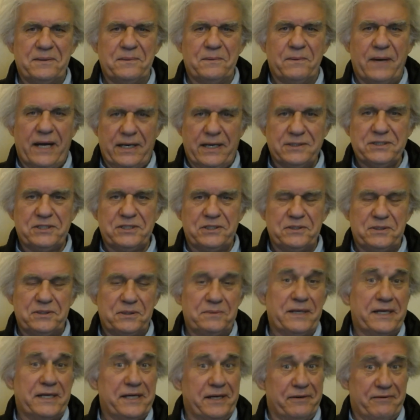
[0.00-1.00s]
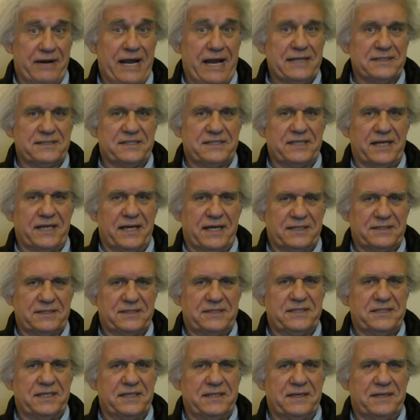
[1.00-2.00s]
Why don't you do what Iran
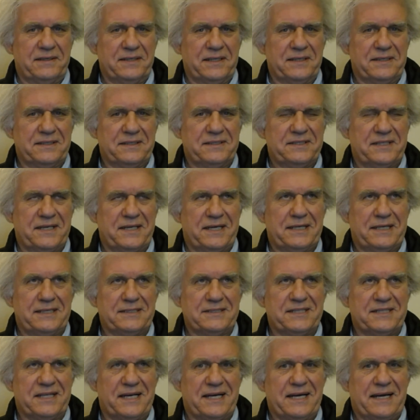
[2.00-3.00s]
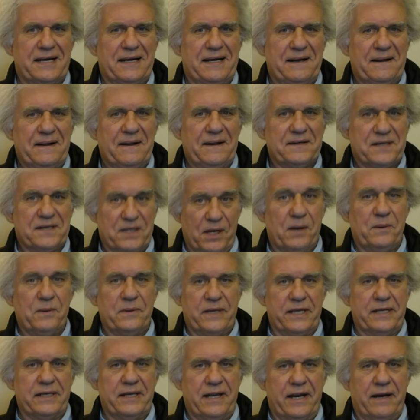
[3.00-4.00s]
says, you know, and says, uh, go
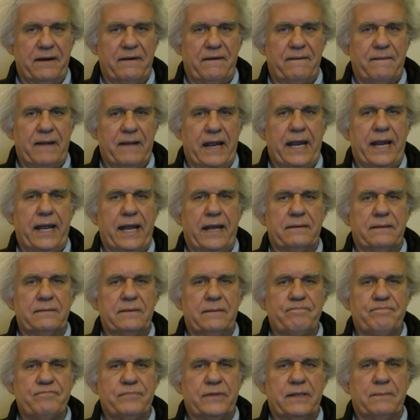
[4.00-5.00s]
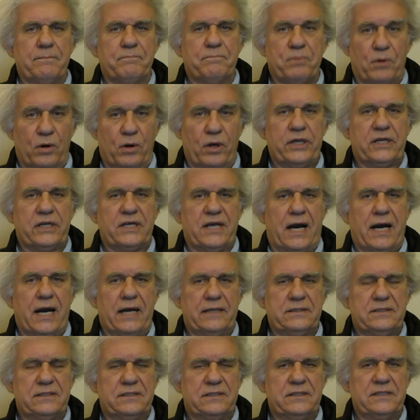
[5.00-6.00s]
in there and
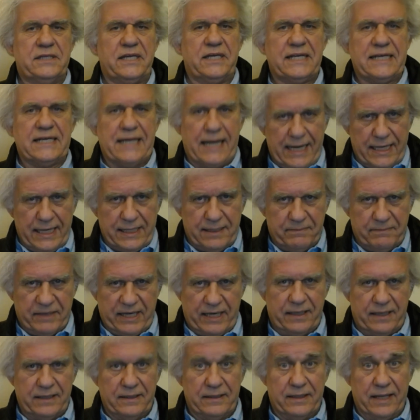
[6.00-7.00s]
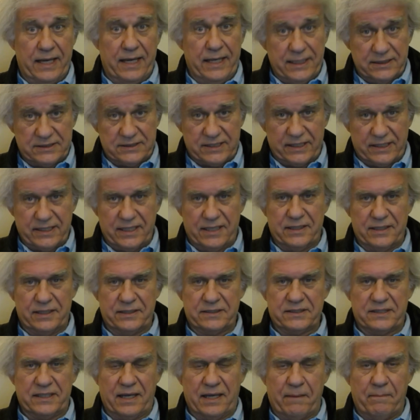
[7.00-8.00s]
boycott the economy? Then it's going to
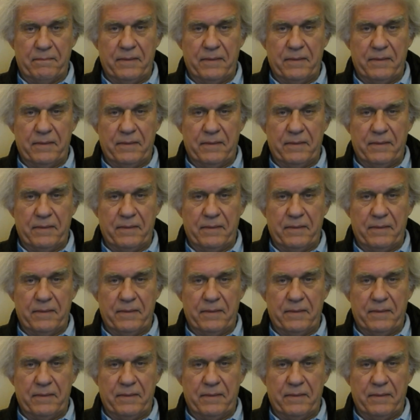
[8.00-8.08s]
hurt them.